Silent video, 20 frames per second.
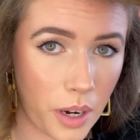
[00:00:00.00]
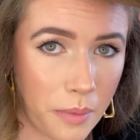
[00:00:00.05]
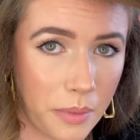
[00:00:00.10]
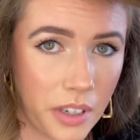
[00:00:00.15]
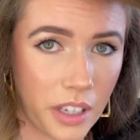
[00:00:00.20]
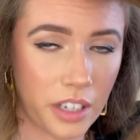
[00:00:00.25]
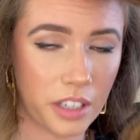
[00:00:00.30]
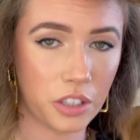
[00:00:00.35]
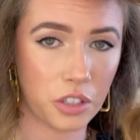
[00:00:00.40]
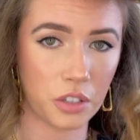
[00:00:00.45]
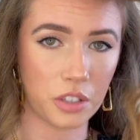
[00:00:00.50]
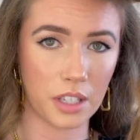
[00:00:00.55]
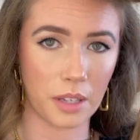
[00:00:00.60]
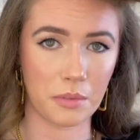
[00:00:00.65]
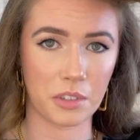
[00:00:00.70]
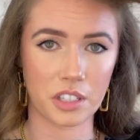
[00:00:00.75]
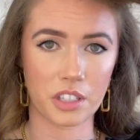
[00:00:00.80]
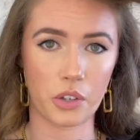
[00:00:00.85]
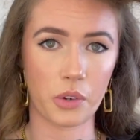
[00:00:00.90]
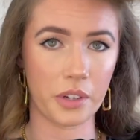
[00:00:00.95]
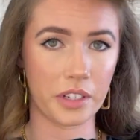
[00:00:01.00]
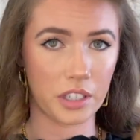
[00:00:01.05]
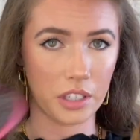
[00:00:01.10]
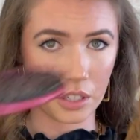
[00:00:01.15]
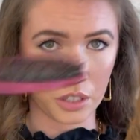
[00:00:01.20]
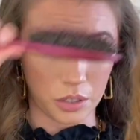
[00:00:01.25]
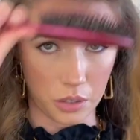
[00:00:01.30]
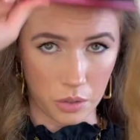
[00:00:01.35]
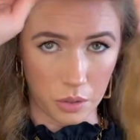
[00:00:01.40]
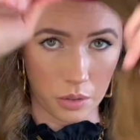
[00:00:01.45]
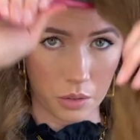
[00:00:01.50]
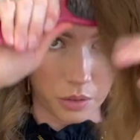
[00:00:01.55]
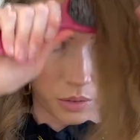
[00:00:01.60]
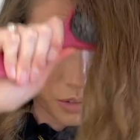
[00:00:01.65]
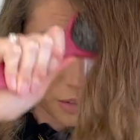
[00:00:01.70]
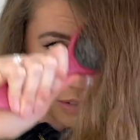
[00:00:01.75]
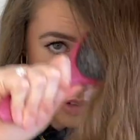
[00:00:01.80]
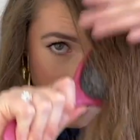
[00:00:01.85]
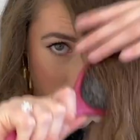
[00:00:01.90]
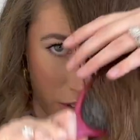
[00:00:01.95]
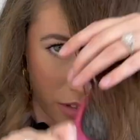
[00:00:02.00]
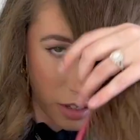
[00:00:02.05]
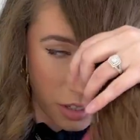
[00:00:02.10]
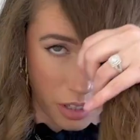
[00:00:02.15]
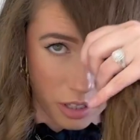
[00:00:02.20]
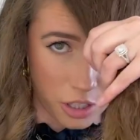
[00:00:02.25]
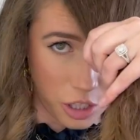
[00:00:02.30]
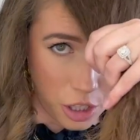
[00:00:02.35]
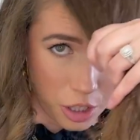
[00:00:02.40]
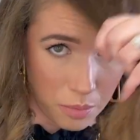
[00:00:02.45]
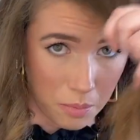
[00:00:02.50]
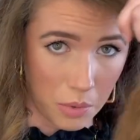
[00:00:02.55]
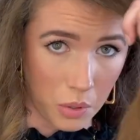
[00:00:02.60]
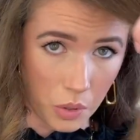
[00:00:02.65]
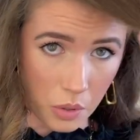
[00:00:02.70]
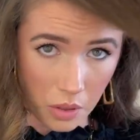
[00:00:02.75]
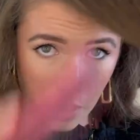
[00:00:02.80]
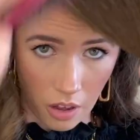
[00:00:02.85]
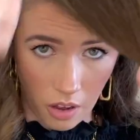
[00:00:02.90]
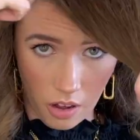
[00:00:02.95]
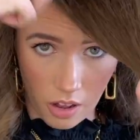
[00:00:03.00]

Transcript: gonna do is I'm just going to smooth all